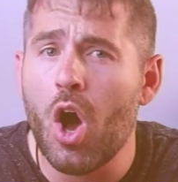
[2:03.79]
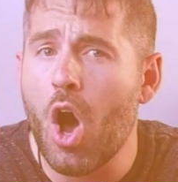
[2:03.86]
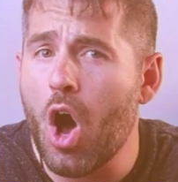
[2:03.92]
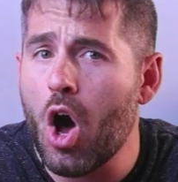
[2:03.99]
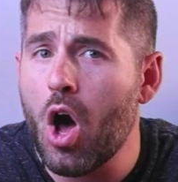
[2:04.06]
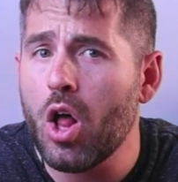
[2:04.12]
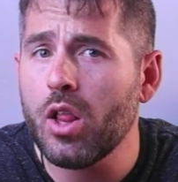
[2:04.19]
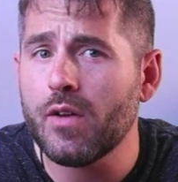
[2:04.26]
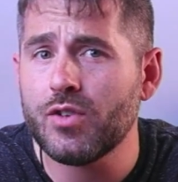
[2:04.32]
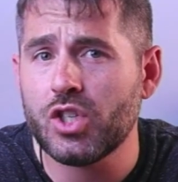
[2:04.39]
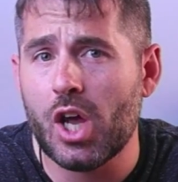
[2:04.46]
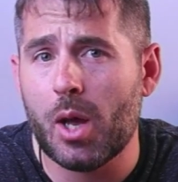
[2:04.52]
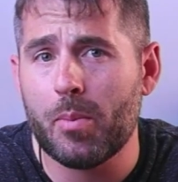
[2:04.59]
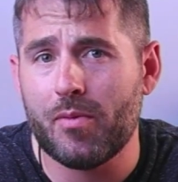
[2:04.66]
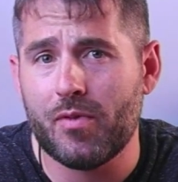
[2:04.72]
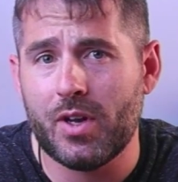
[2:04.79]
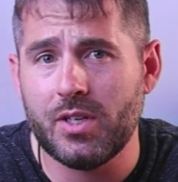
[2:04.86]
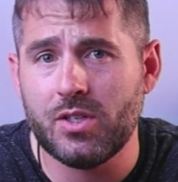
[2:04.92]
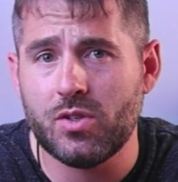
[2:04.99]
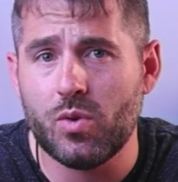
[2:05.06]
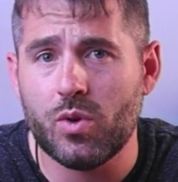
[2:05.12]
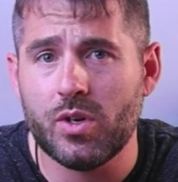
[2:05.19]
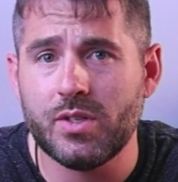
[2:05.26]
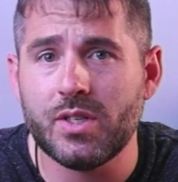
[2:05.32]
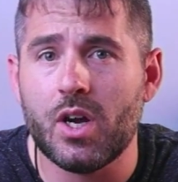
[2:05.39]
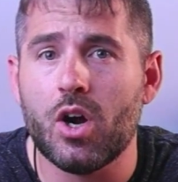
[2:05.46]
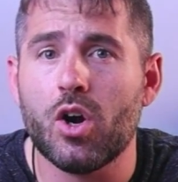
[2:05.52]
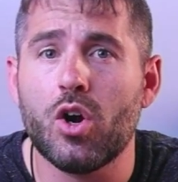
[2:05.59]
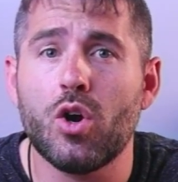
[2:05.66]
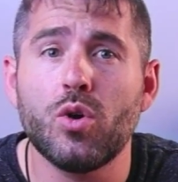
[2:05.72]
All of Shopify's stores
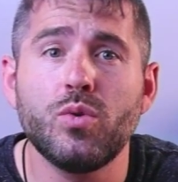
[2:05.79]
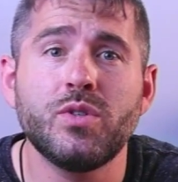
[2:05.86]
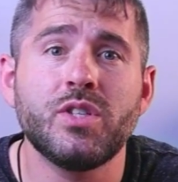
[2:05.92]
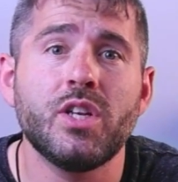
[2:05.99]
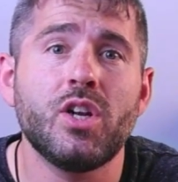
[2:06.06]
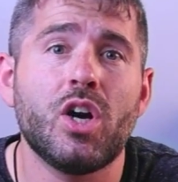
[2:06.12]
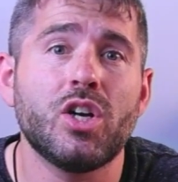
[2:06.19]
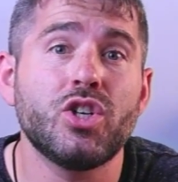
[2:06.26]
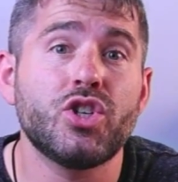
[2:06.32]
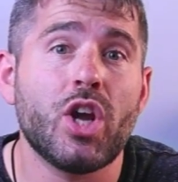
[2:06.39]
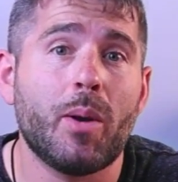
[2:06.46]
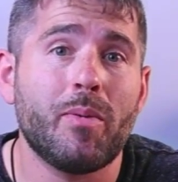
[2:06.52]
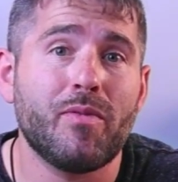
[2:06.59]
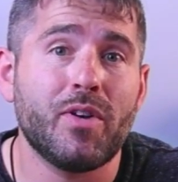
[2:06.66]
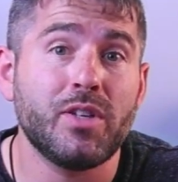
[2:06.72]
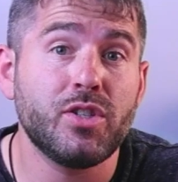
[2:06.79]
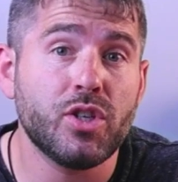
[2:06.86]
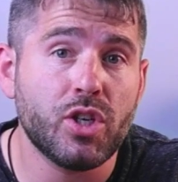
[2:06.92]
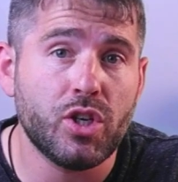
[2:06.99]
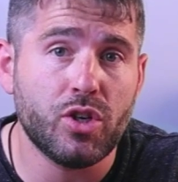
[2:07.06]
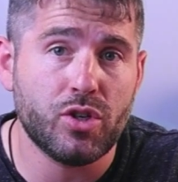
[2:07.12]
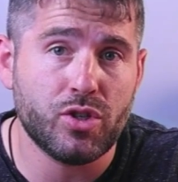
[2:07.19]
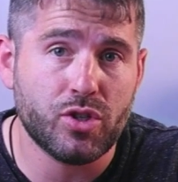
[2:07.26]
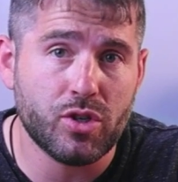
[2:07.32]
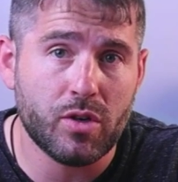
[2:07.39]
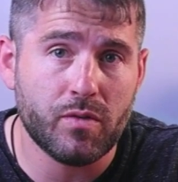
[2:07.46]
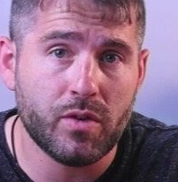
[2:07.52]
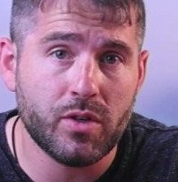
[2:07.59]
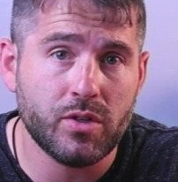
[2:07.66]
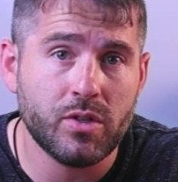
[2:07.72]
are hosted on Shopify secure
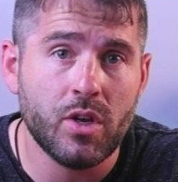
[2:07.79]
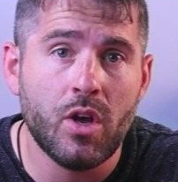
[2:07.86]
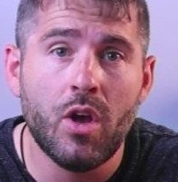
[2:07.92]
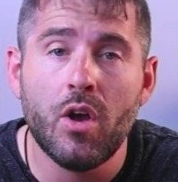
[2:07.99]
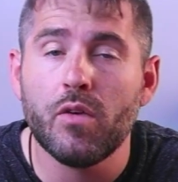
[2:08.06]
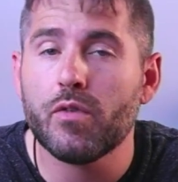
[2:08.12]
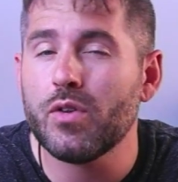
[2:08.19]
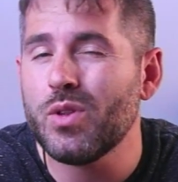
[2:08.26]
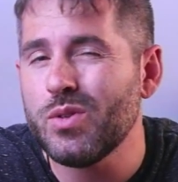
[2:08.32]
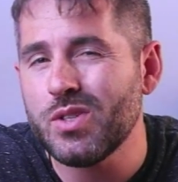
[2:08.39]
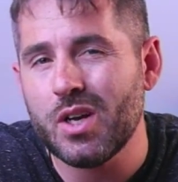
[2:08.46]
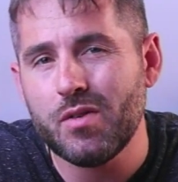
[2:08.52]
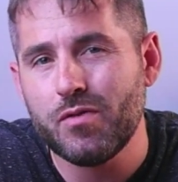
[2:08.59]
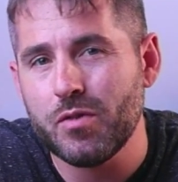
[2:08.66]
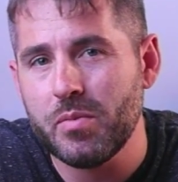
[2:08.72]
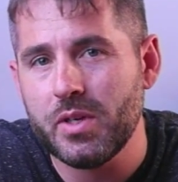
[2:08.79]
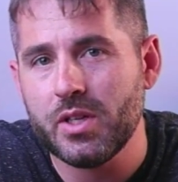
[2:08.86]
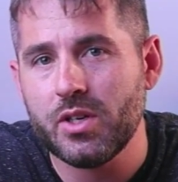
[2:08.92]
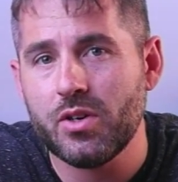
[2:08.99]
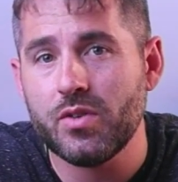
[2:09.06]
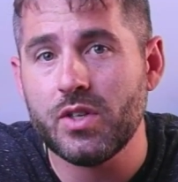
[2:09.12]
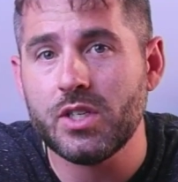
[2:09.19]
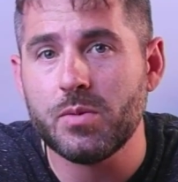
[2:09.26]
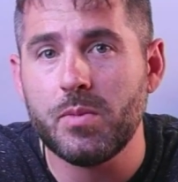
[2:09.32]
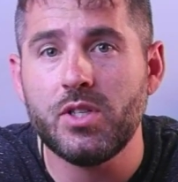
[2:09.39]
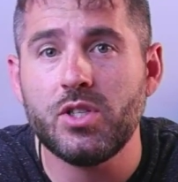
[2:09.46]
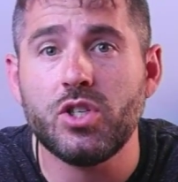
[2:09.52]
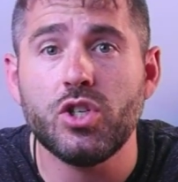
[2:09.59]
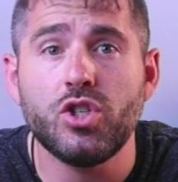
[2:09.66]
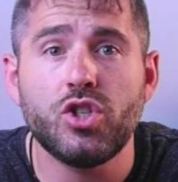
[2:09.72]
servers. For those unfamiliar, this
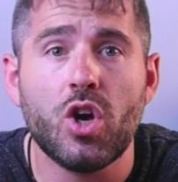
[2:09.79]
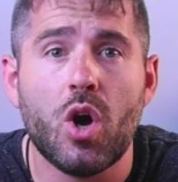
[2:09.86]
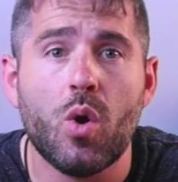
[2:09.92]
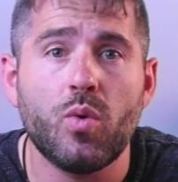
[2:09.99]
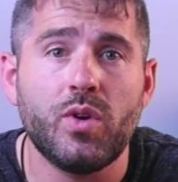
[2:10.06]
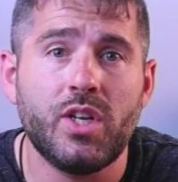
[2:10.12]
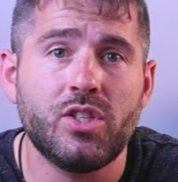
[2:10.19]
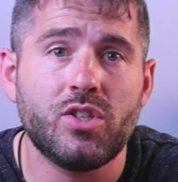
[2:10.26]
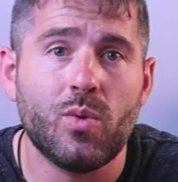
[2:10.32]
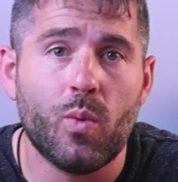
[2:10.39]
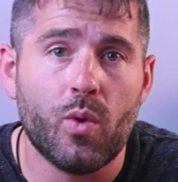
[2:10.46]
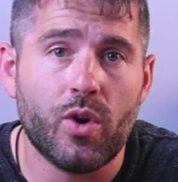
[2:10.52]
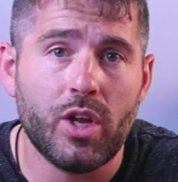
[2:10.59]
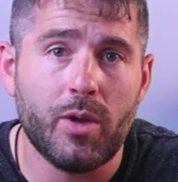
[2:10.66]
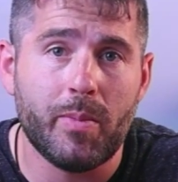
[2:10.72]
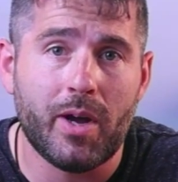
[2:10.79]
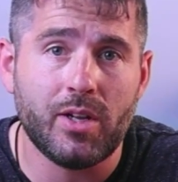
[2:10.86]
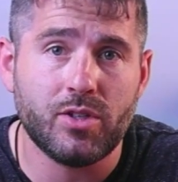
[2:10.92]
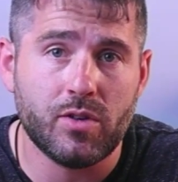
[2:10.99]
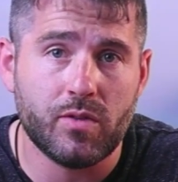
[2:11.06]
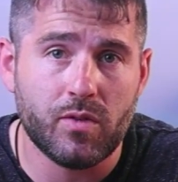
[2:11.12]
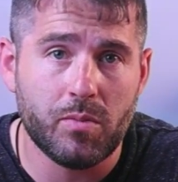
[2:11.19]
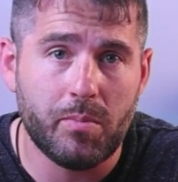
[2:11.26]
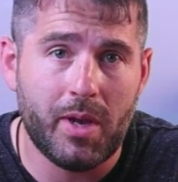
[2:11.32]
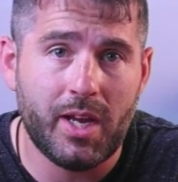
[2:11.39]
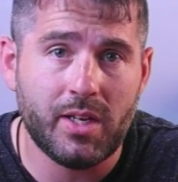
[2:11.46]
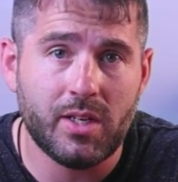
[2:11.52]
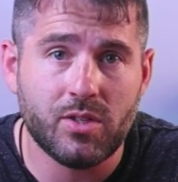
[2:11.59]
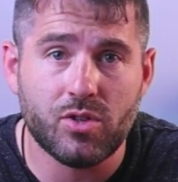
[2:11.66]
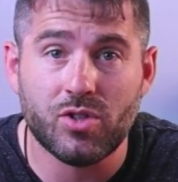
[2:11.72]
means you don't need to worry about server
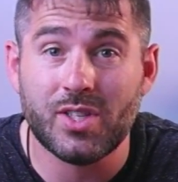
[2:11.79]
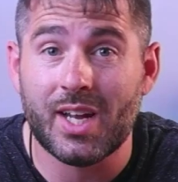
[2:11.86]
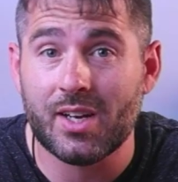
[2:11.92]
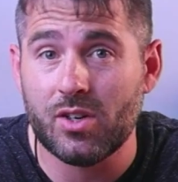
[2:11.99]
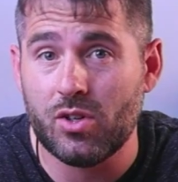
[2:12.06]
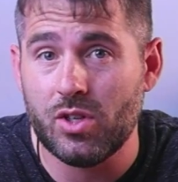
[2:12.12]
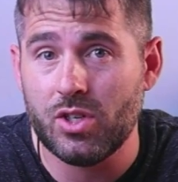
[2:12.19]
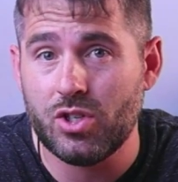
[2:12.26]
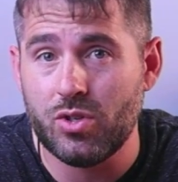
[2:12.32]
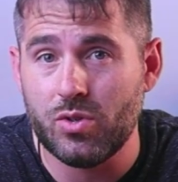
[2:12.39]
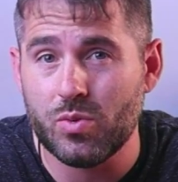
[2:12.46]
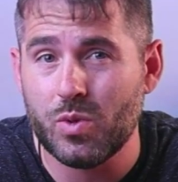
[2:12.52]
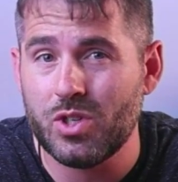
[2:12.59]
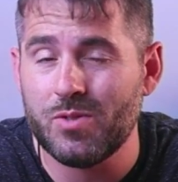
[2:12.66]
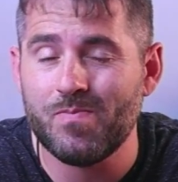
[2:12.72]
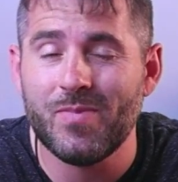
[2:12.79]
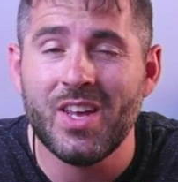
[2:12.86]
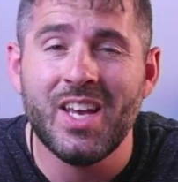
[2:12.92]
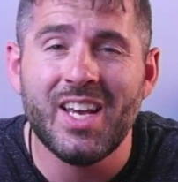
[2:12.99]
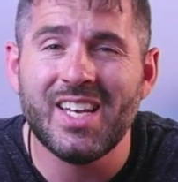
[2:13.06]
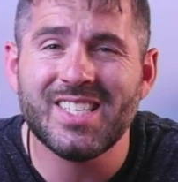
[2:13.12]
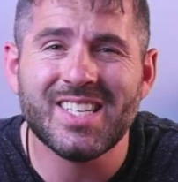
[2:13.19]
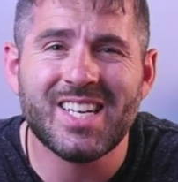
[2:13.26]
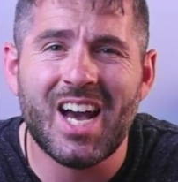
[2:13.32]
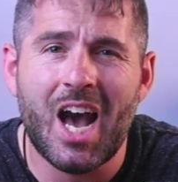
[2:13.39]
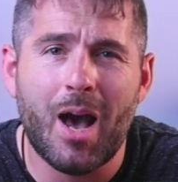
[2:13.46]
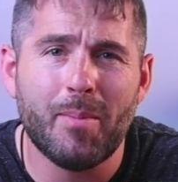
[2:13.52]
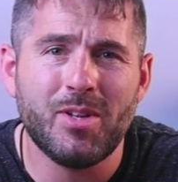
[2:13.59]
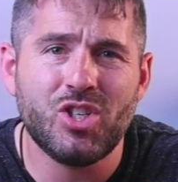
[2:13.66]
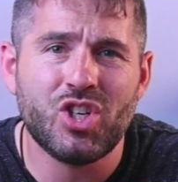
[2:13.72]
maintenance or technical issues, which is a
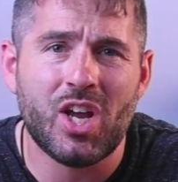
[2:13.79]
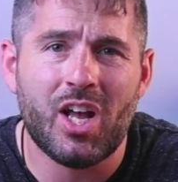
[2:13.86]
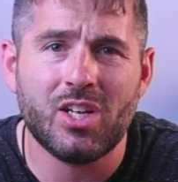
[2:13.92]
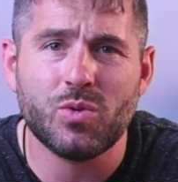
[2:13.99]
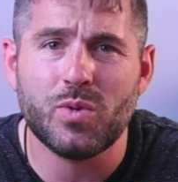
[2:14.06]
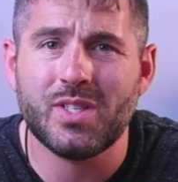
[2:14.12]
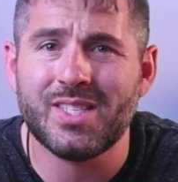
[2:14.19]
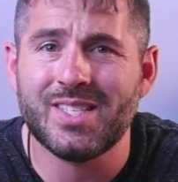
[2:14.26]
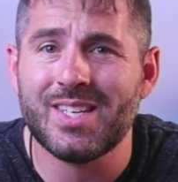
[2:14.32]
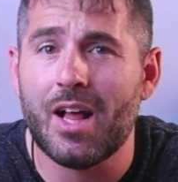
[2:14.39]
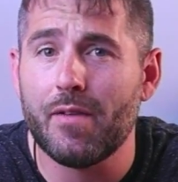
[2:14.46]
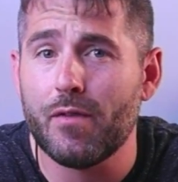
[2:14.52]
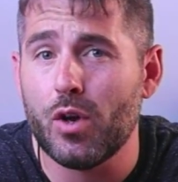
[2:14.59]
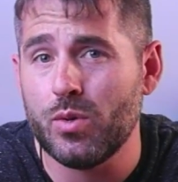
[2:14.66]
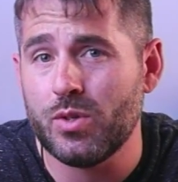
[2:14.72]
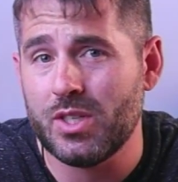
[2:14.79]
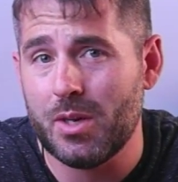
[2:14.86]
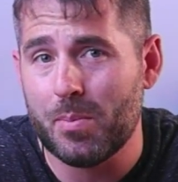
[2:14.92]
common challenge with self hosted